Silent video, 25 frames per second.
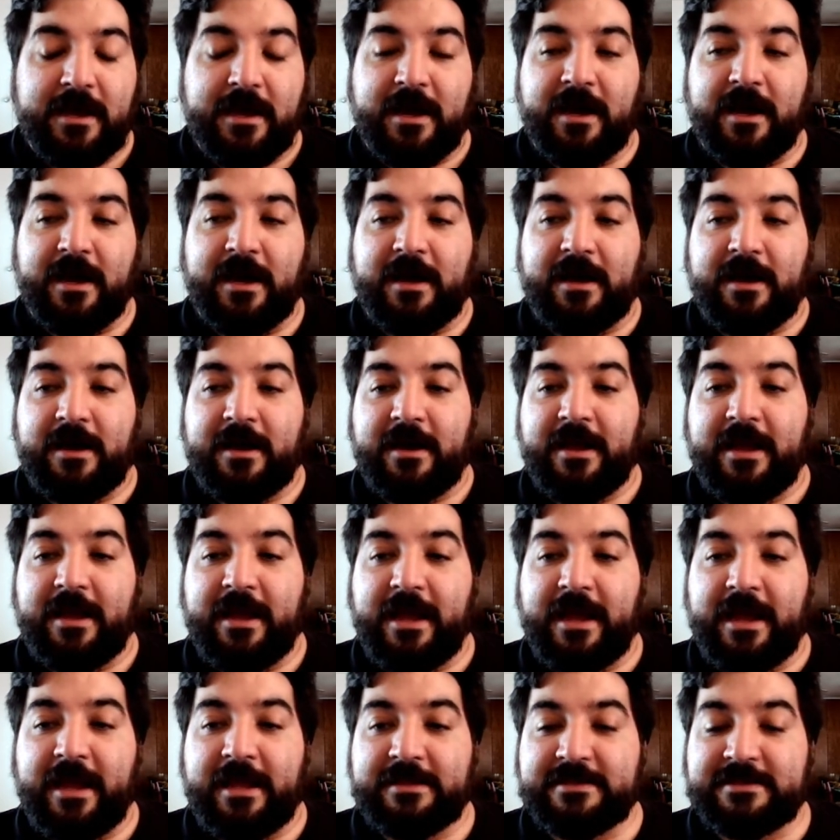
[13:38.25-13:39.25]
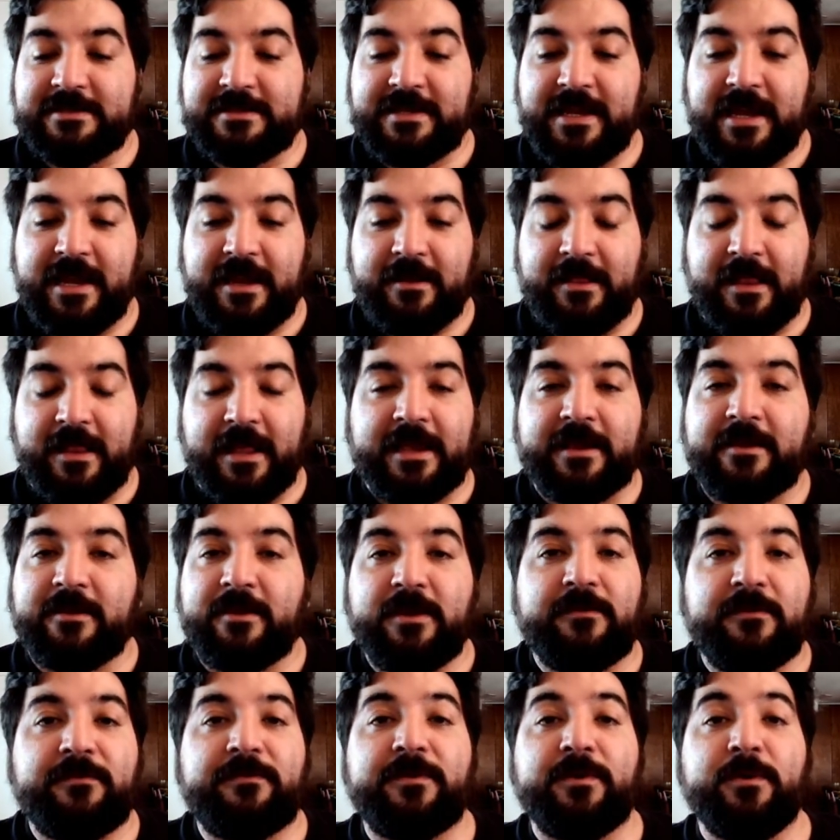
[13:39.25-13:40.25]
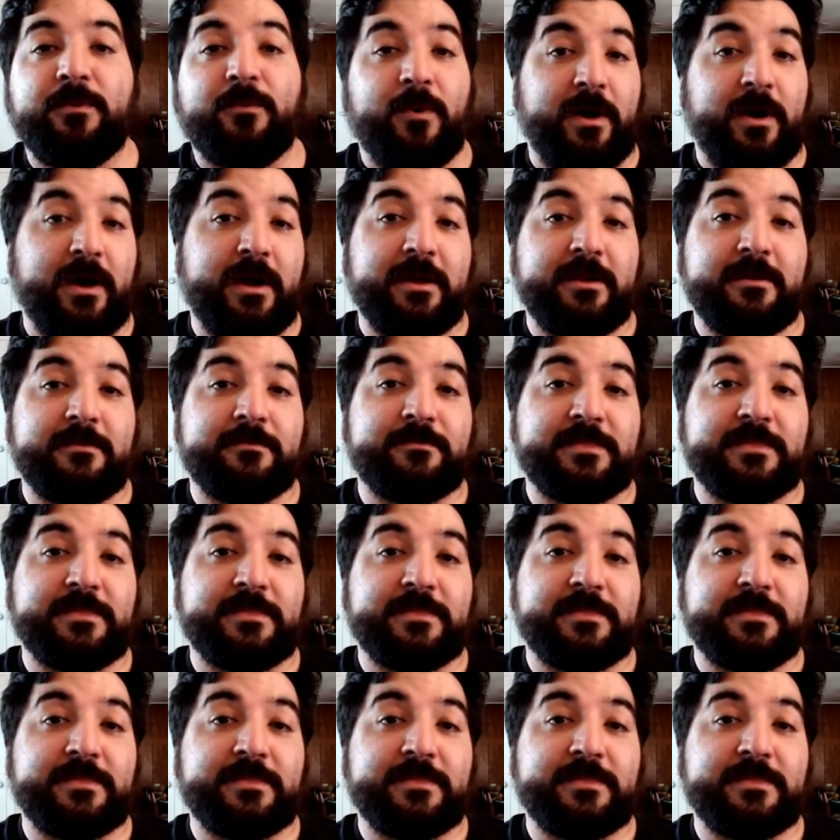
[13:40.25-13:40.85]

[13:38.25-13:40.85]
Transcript: and say, like, if you want,